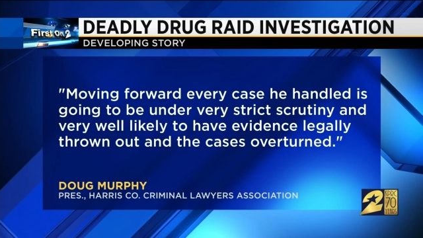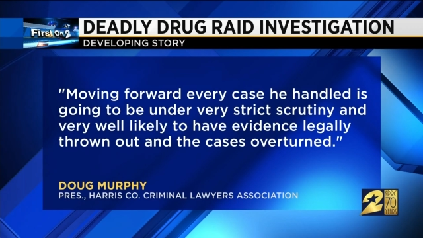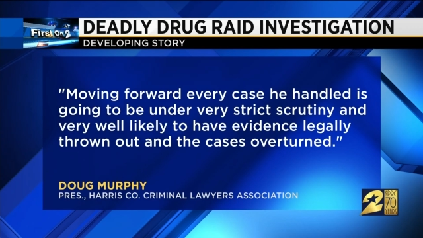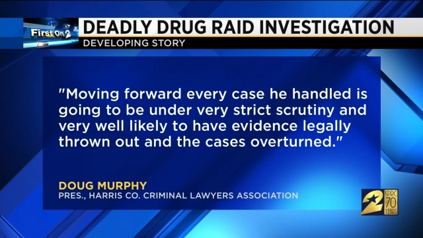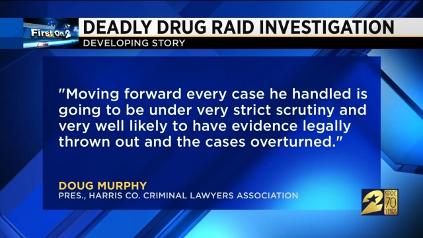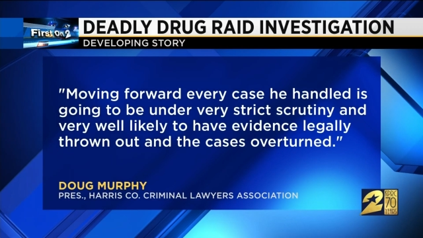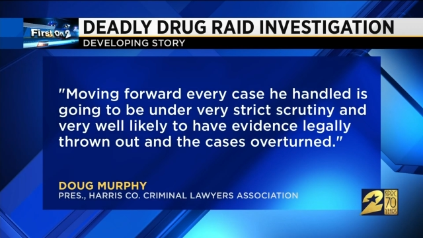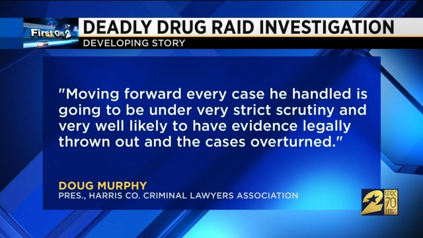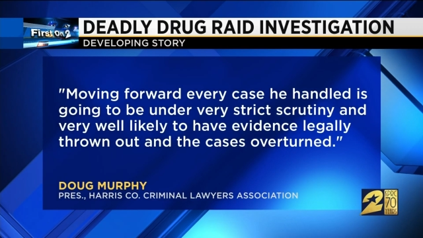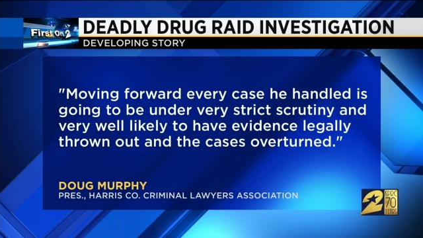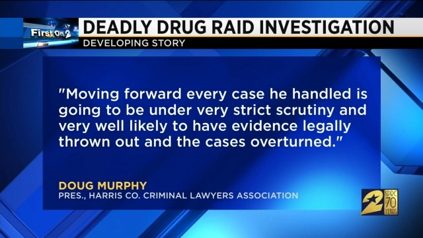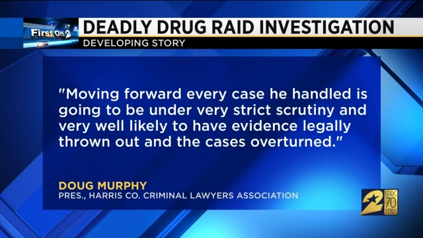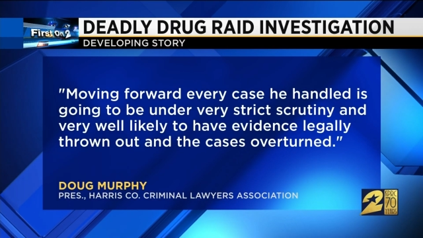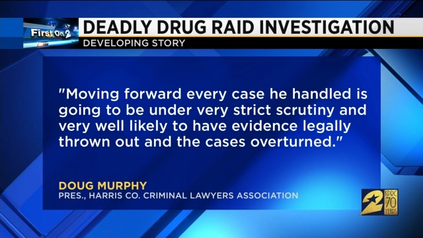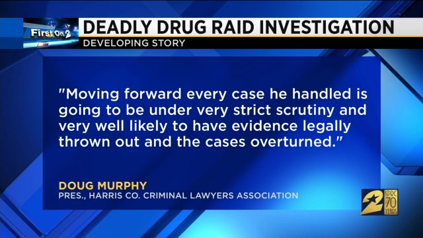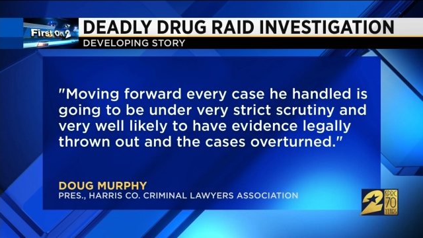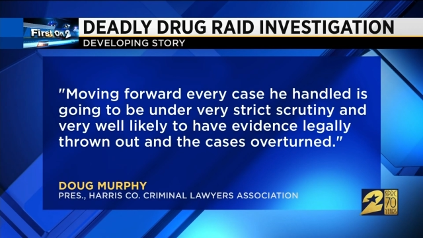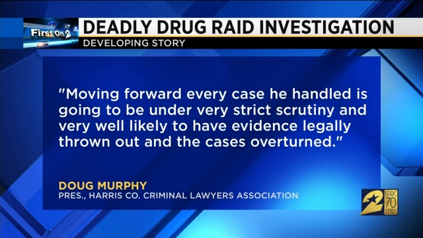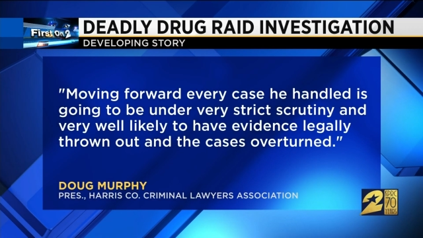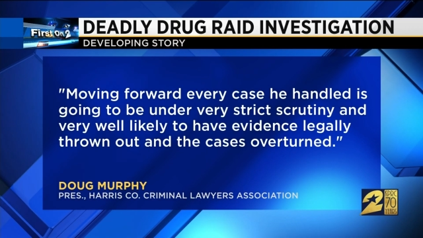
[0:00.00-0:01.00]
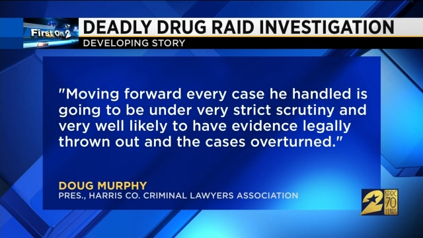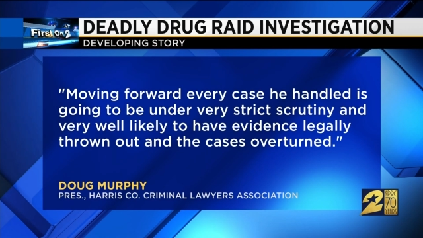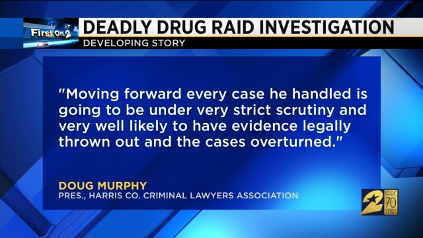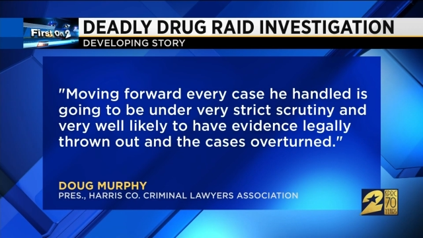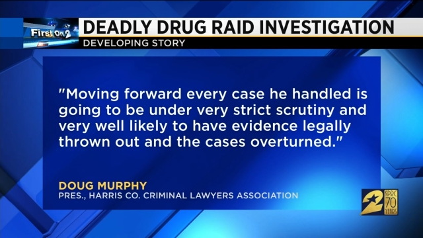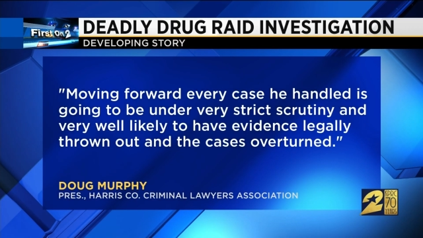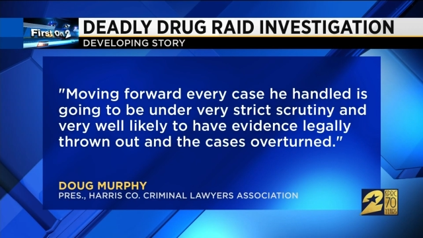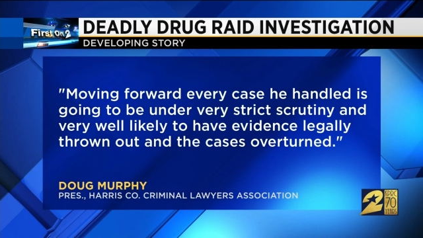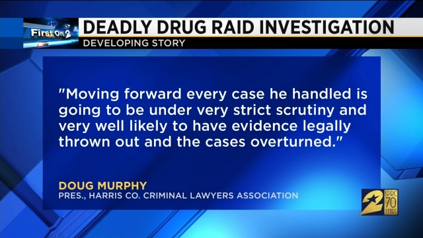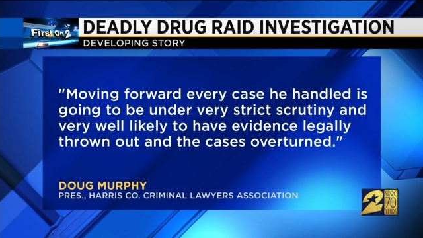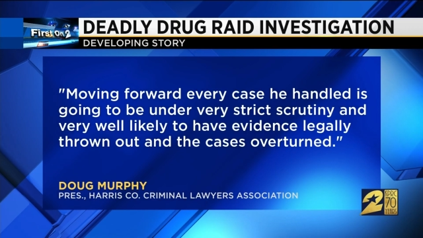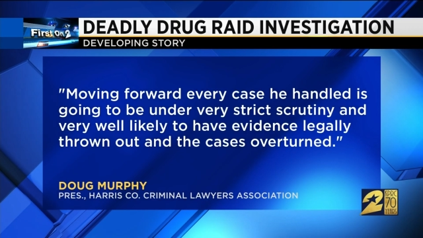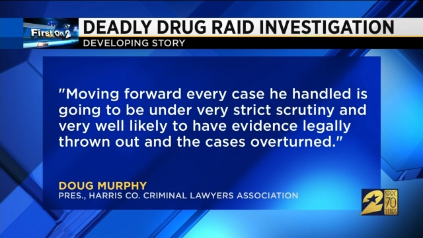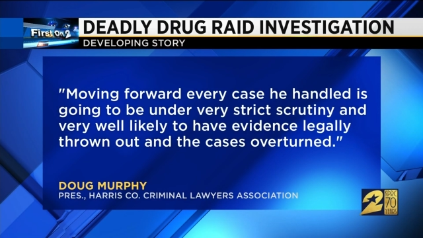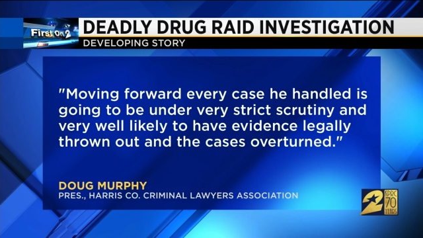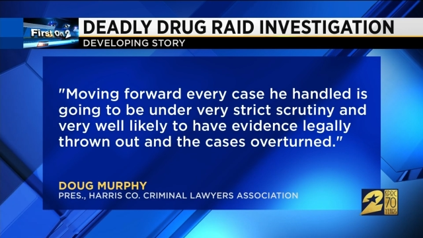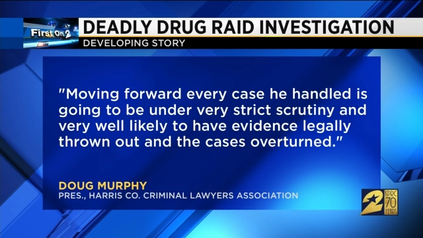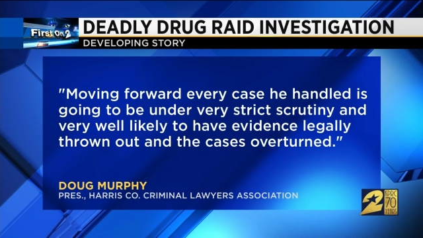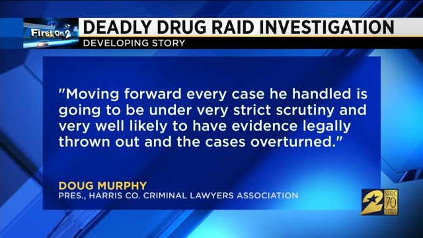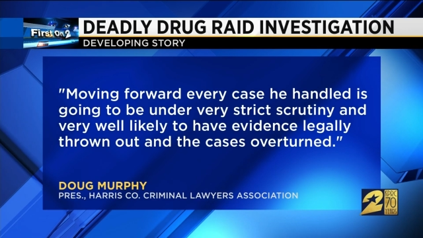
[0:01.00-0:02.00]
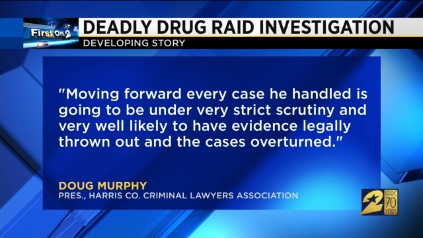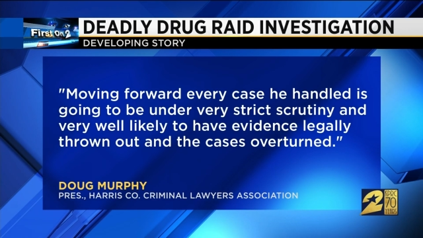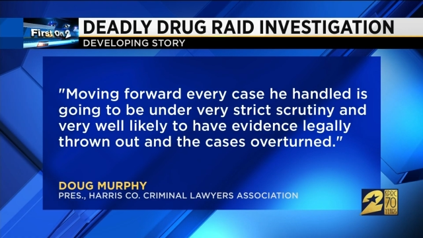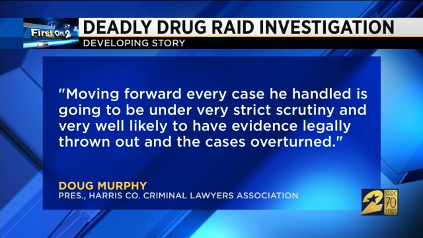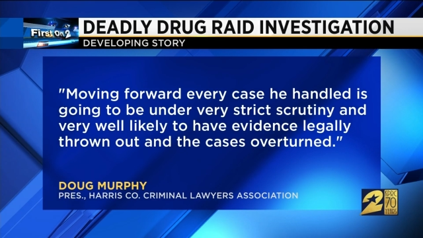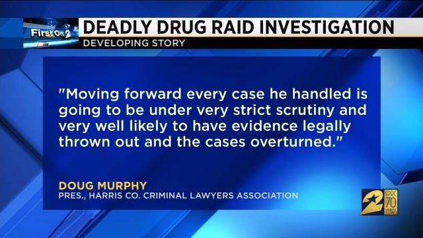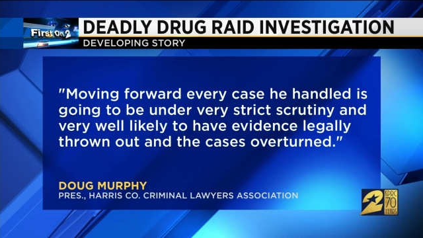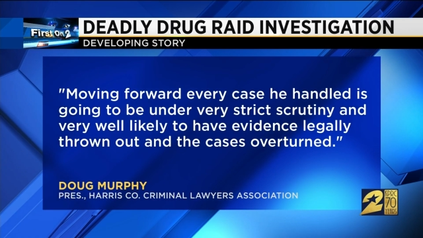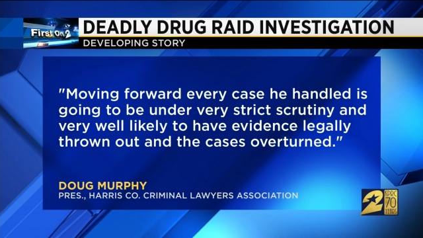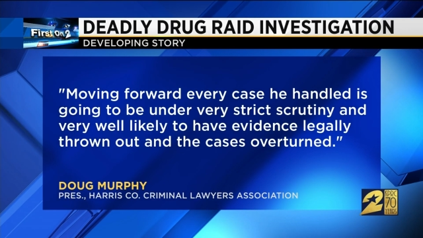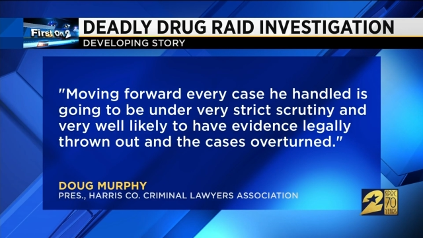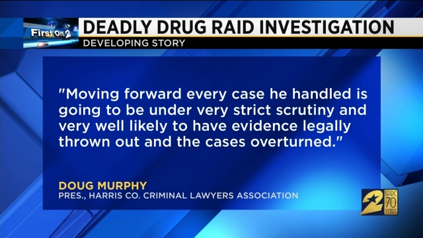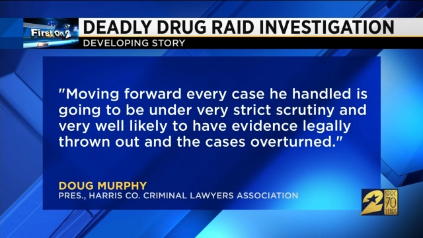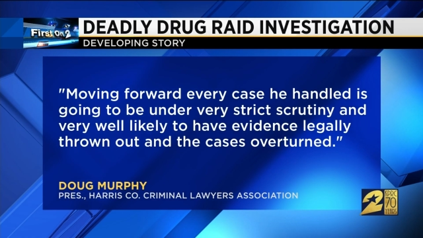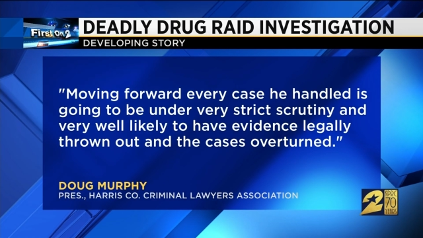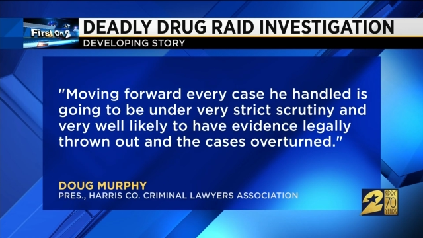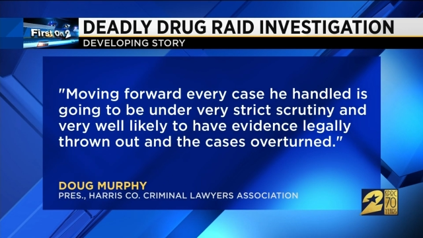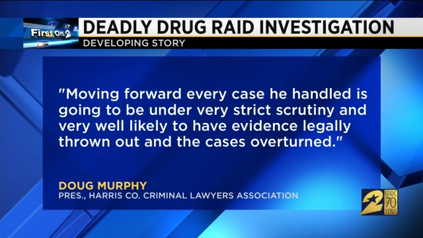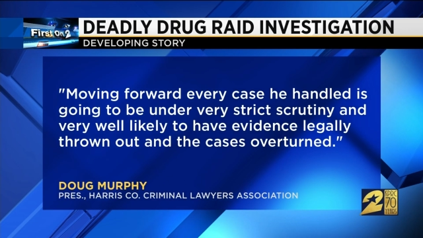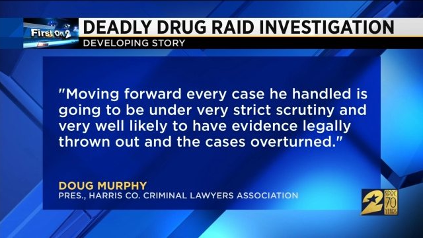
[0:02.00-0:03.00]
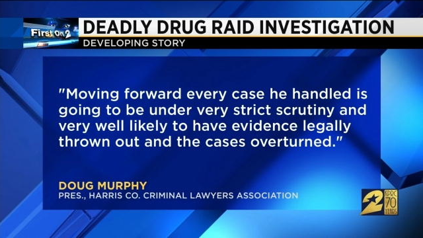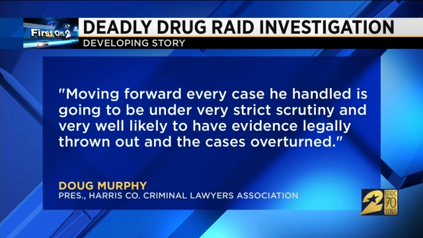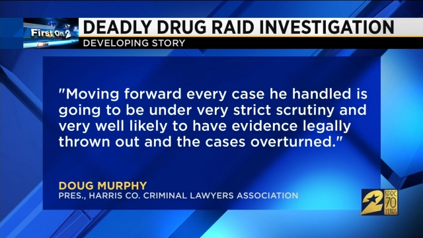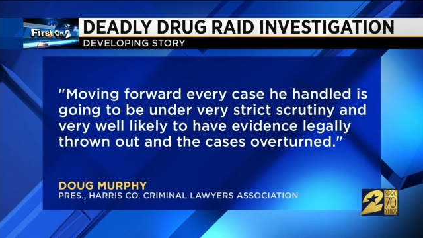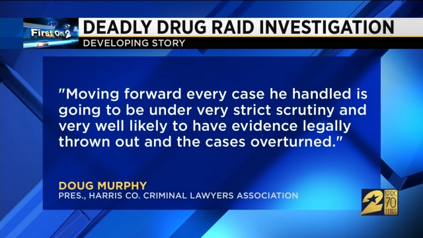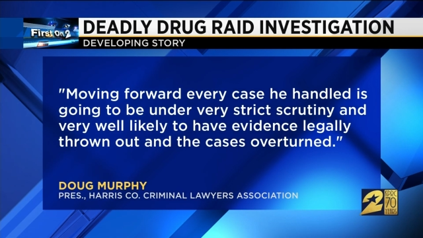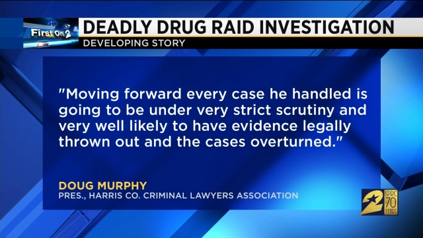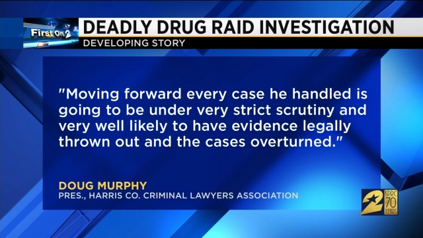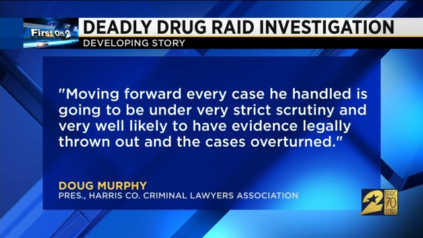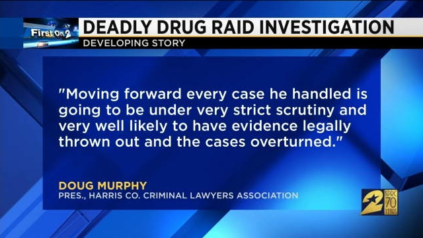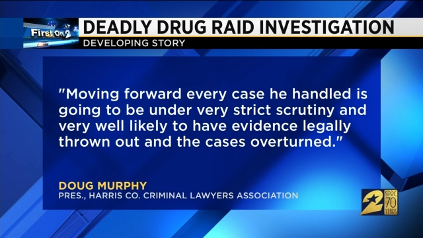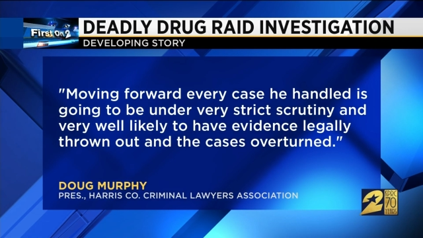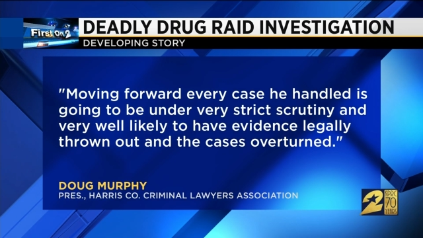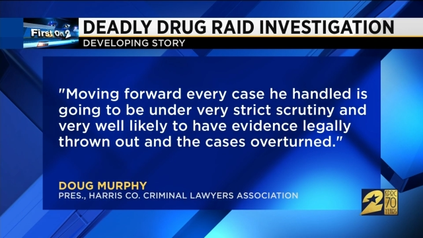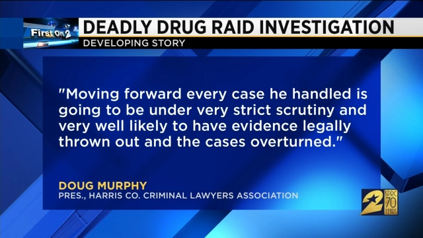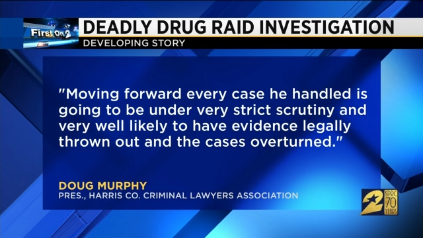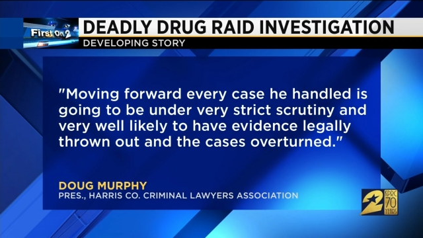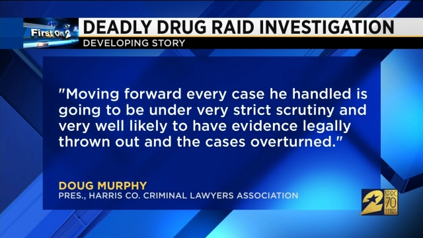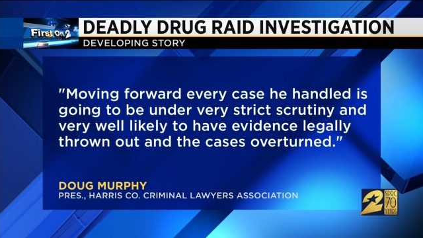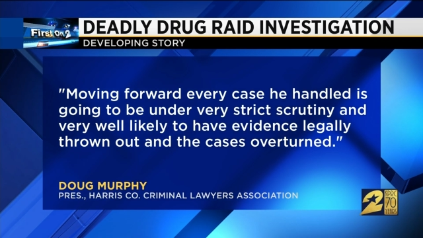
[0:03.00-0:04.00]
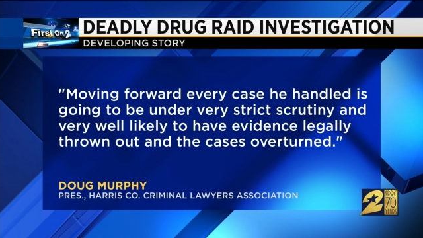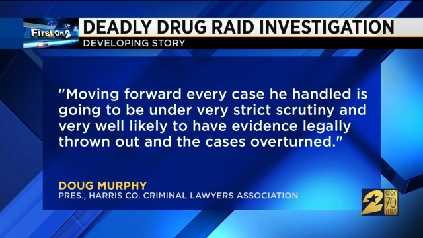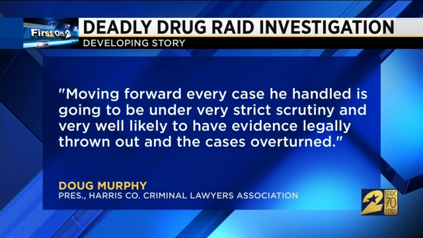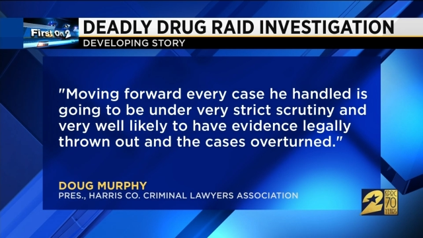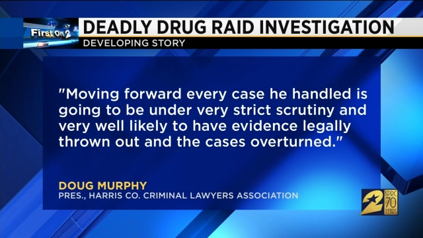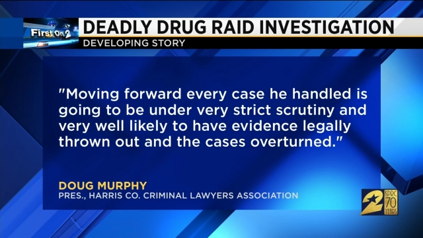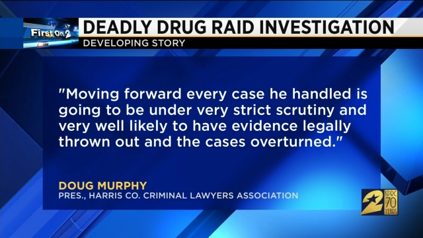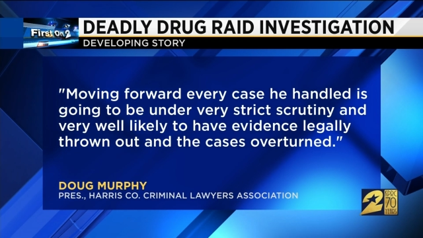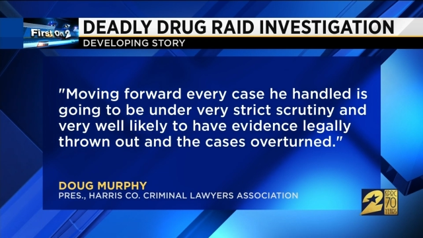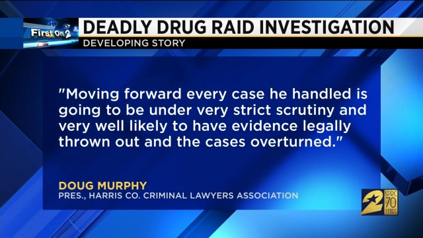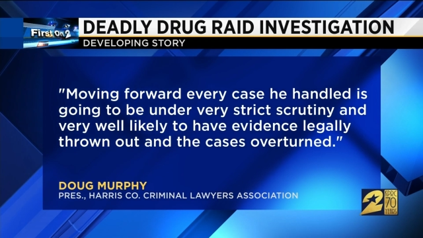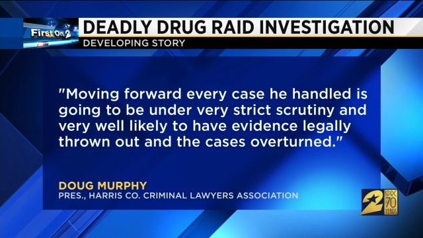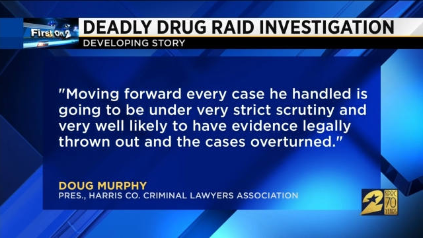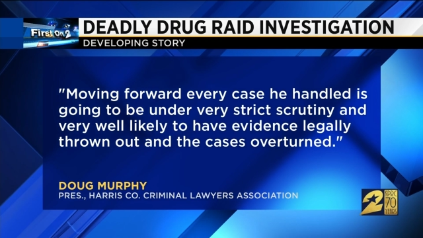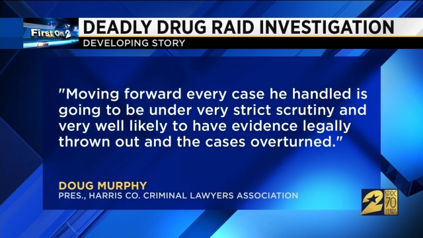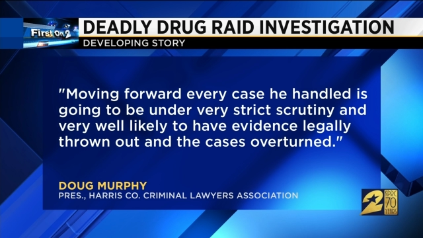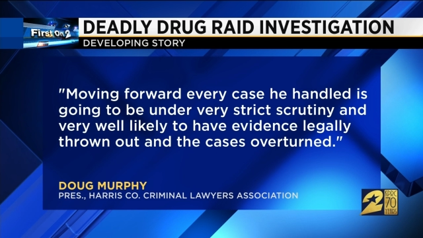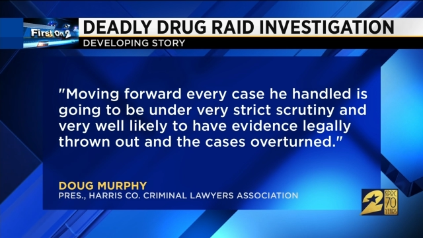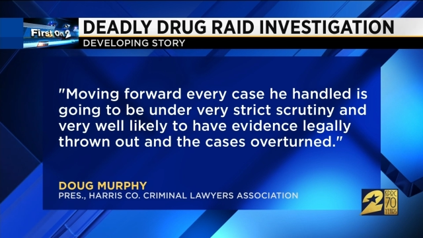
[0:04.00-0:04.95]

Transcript: No face is visible, so there are no lips to read.